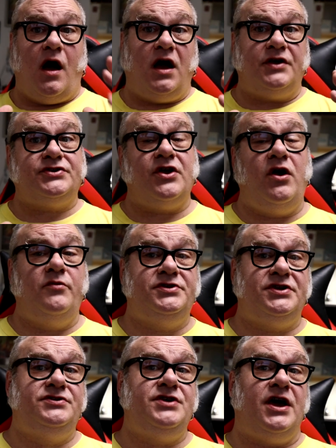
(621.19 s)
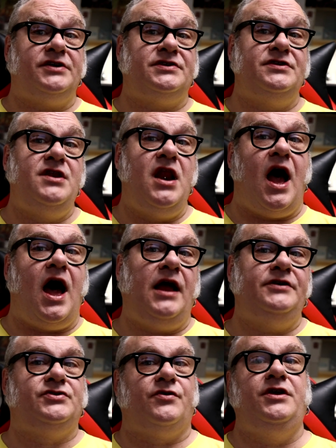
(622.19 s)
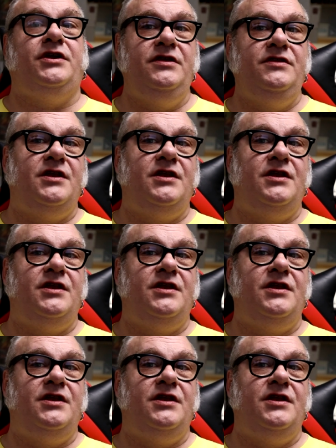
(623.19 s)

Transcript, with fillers: Also, I would suggest not drinking